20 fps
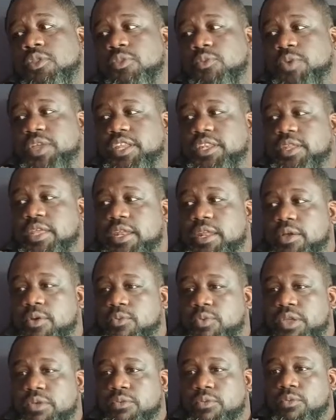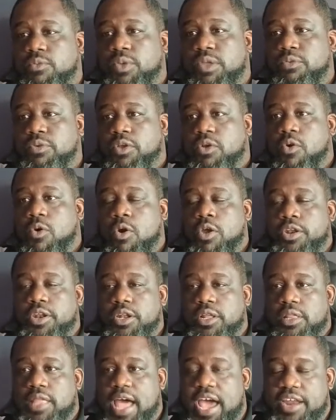we recorded
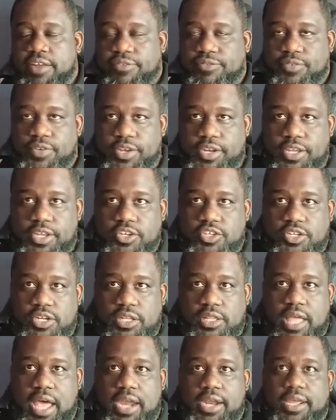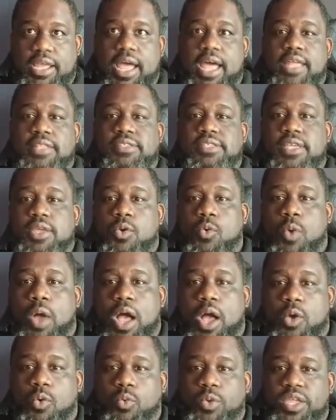a lot of footage and a lot of content
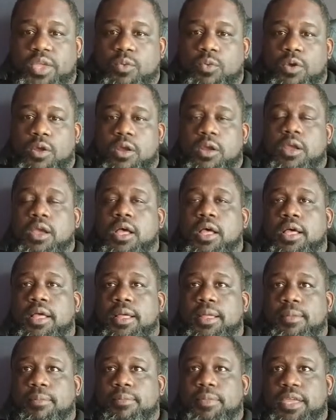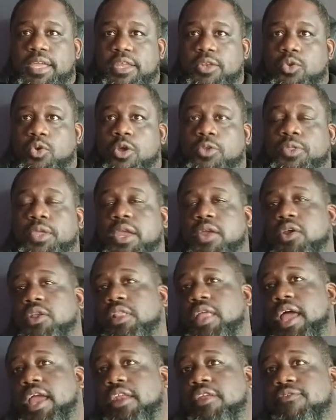while we were in North
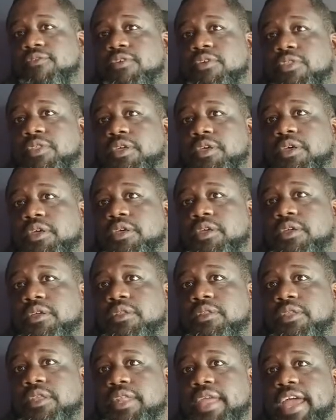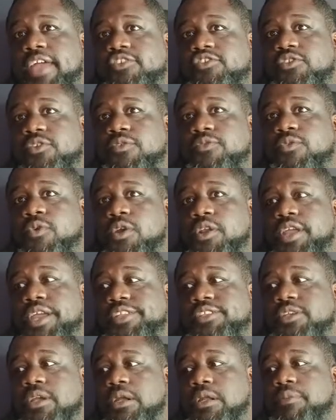Carolina for the national Fortnite
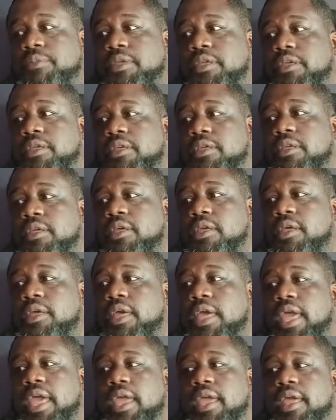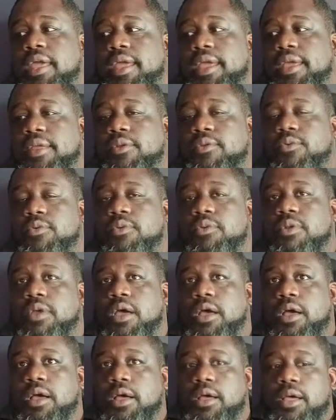tournament, and
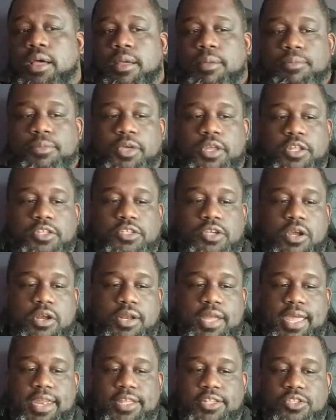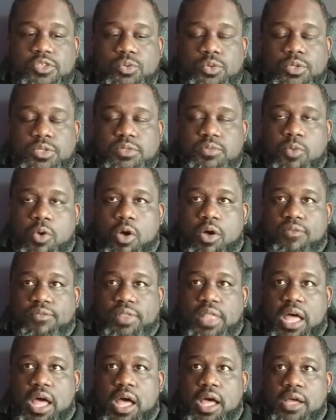I'm gonna turn that into a small
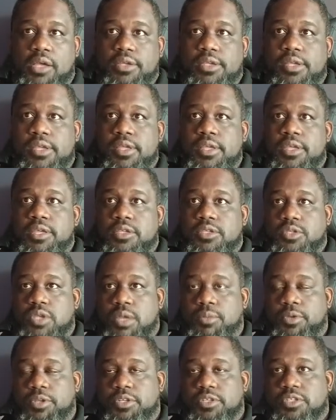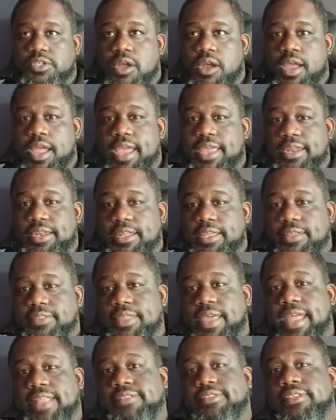vlog. So I'm gonna start editing
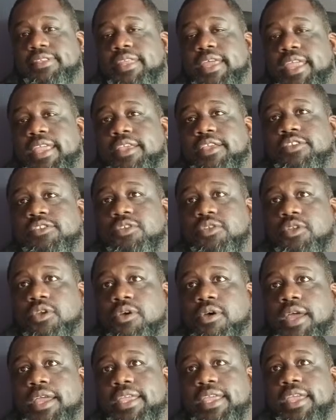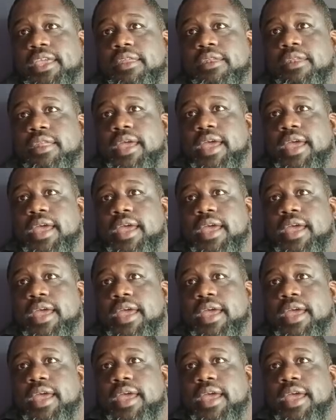that tonight, because I can't,